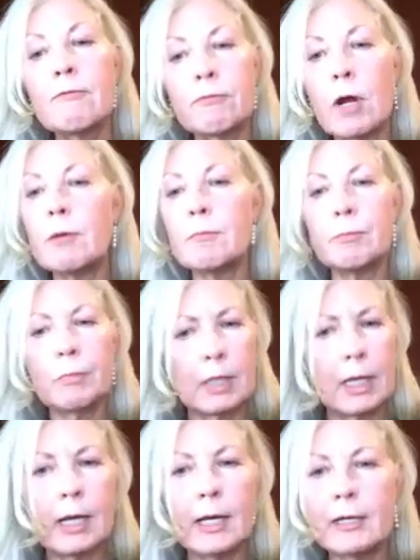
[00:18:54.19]
from,
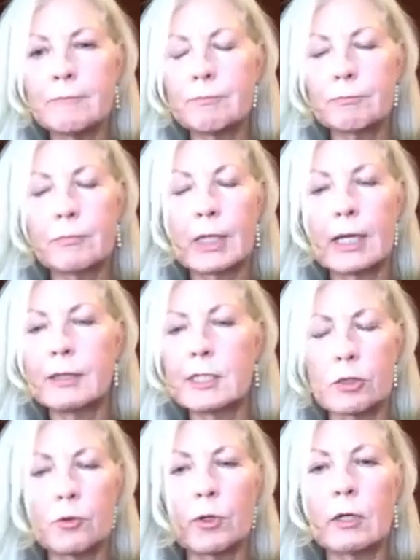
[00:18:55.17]
I think
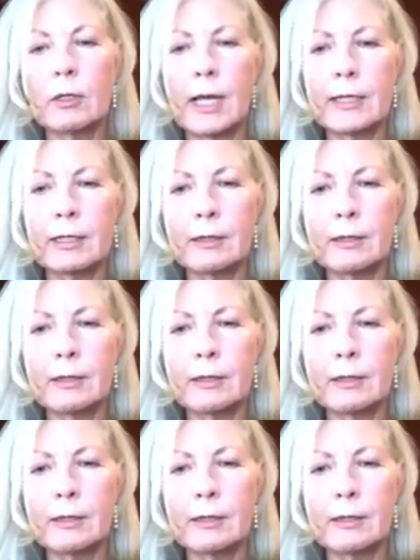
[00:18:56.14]
it's North Carolina.